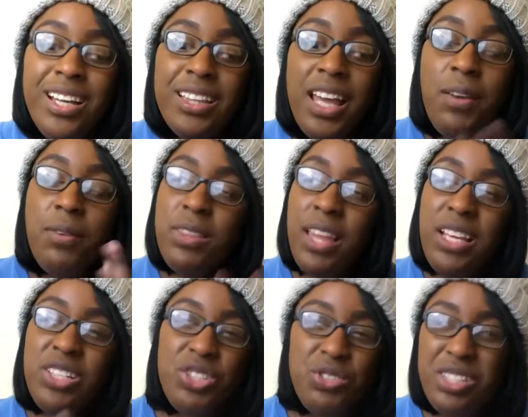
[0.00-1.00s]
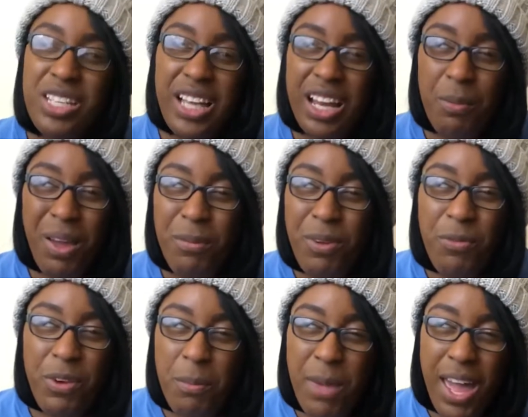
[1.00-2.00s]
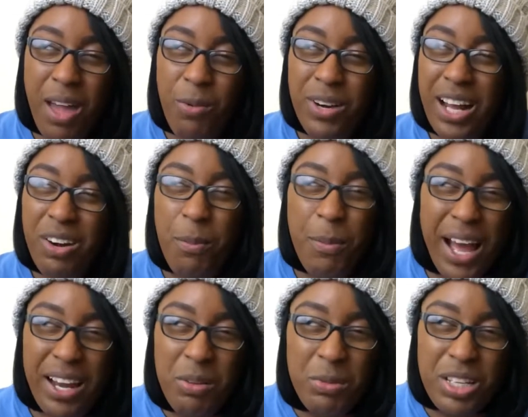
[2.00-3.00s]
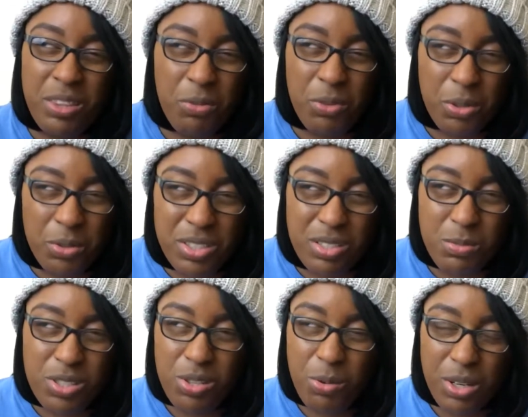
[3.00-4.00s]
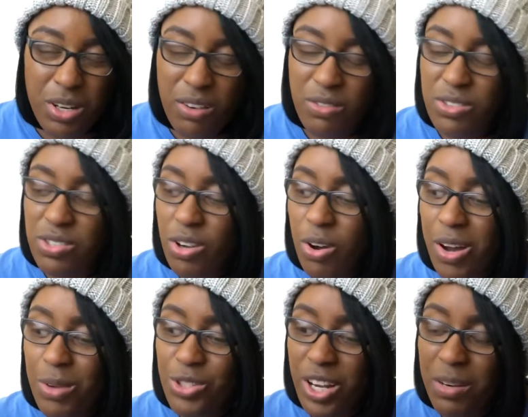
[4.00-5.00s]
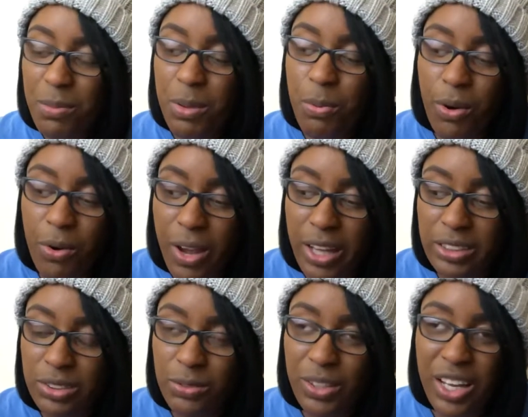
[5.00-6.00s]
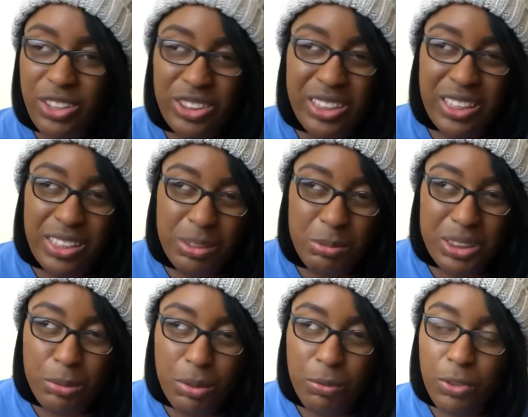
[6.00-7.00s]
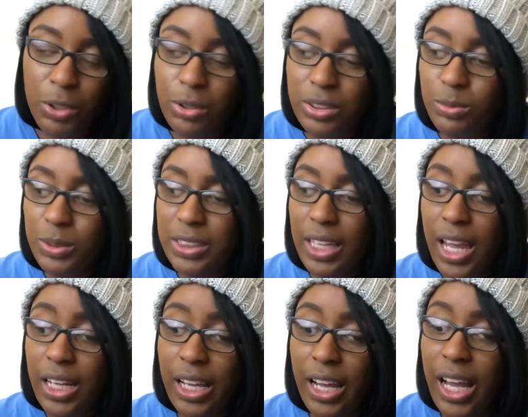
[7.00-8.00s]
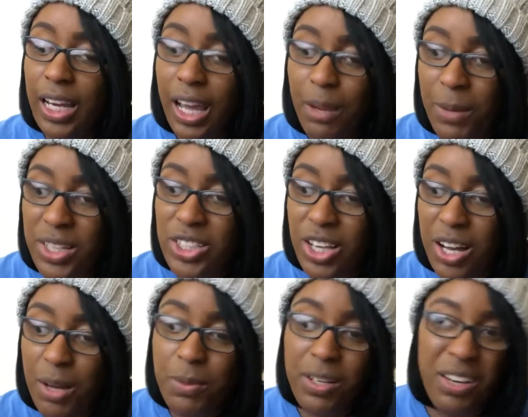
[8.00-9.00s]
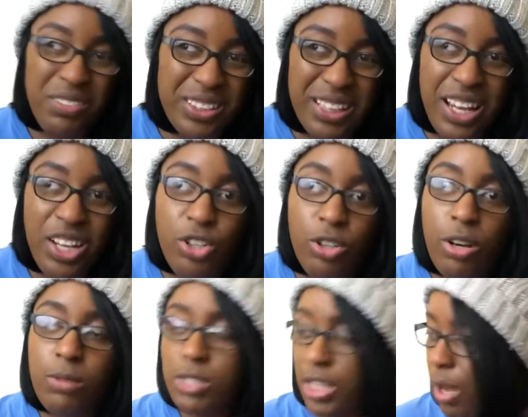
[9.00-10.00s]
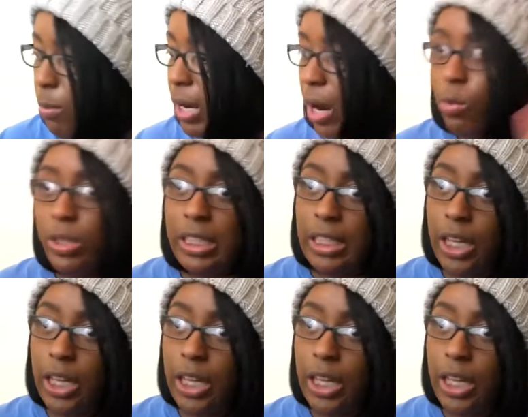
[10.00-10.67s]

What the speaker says: they usually kind of make me feel bad when I don't buy them nothing for Christmas or whatever. So I'm trying to be proactive and actually get them something for Christmas and act like I like my job and everything, you know what I'm saying? But I really